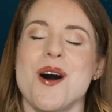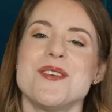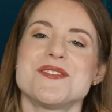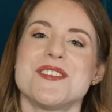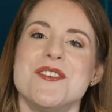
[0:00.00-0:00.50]

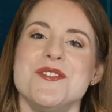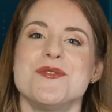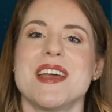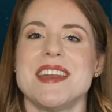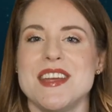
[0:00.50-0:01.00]
Also,
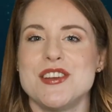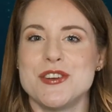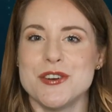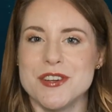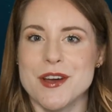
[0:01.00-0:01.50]
you get a
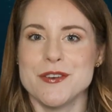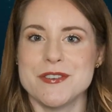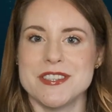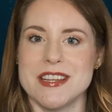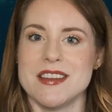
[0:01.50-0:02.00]
good
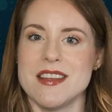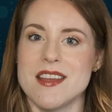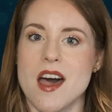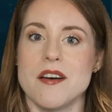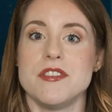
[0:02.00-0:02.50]

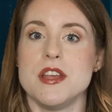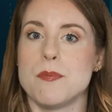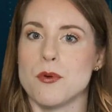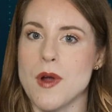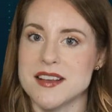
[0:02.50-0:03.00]
understanding of the
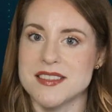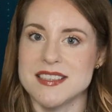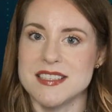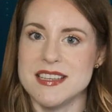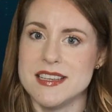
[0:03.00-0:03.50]

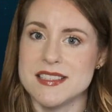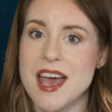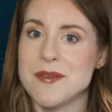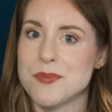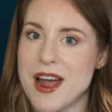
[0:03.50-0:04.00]
processes
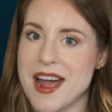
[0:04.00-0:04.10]
and